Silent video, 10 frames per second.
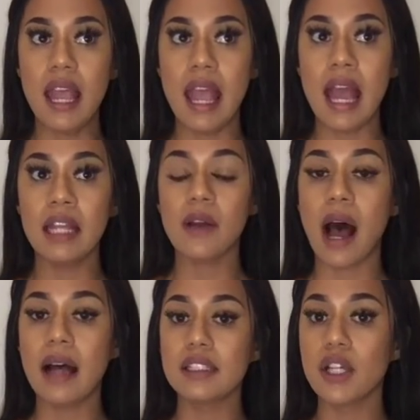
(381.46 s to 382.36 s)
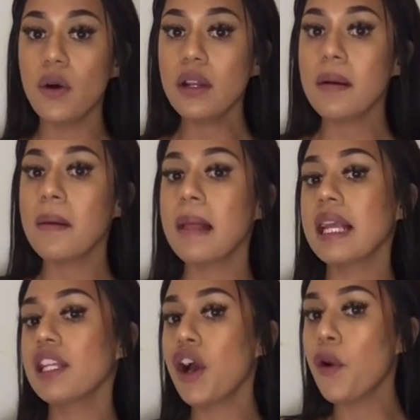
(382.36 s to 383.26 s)
And I told him, I'm
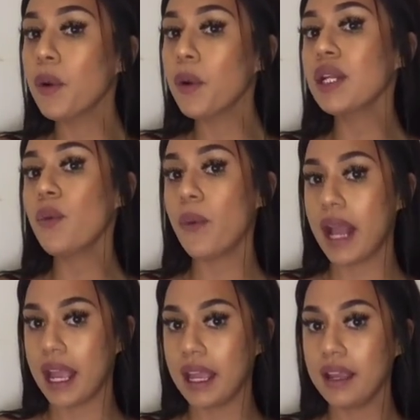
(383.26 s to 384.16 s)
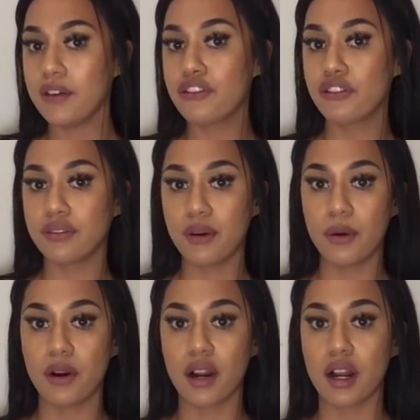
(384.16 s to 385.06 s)
like, no, we're going to wait
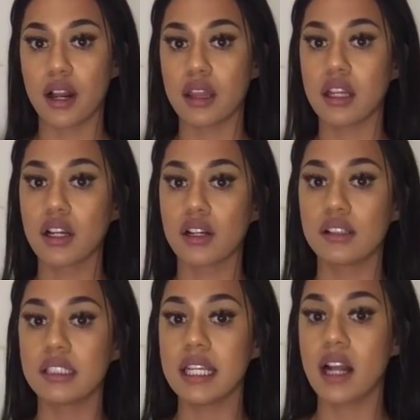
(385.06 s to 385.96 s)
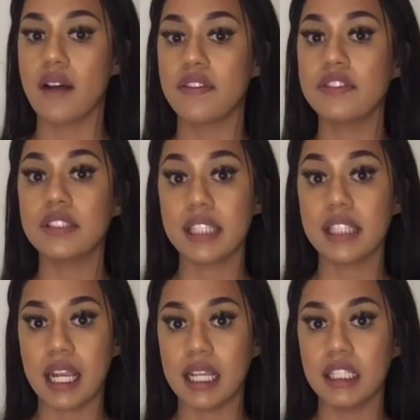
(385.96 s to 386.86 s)
for the girls to get off of
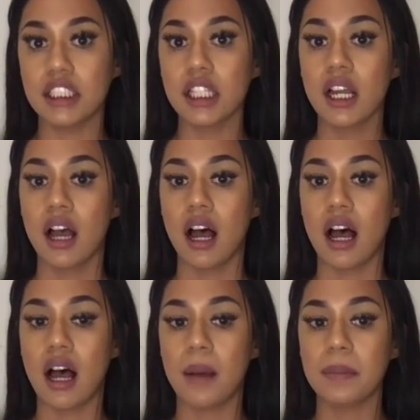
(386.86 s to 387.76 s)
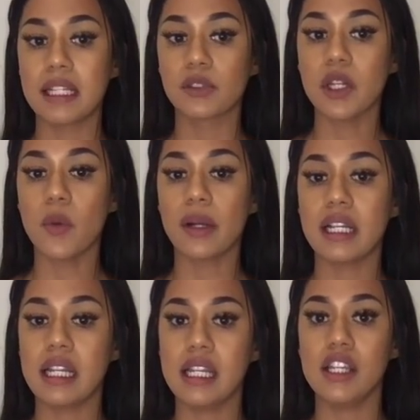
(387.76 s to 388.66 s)
stage, because we don't want
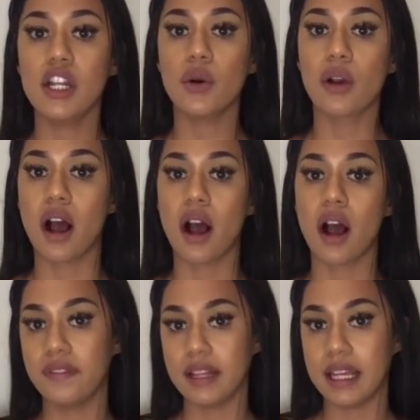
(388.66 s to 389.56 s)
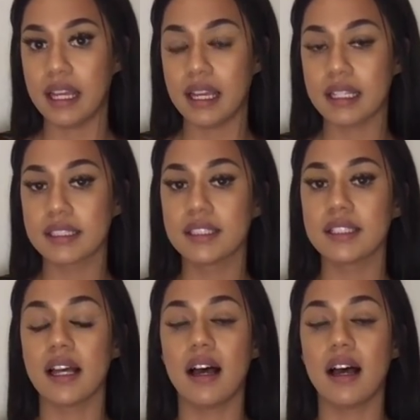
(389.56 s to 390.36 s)
any, you know, conflicts,